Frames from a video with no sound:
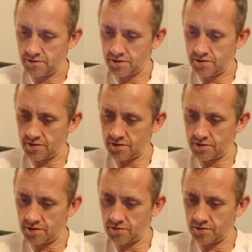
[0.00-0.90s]
No, no, no,
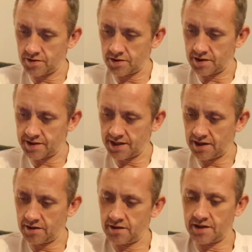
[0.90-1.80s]
I won't. I'll
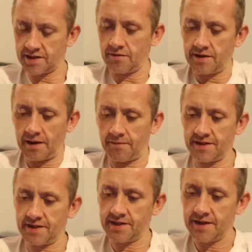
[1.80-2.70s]
see. I'll see what
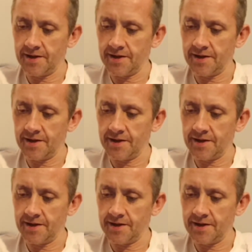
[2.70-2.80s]
happens.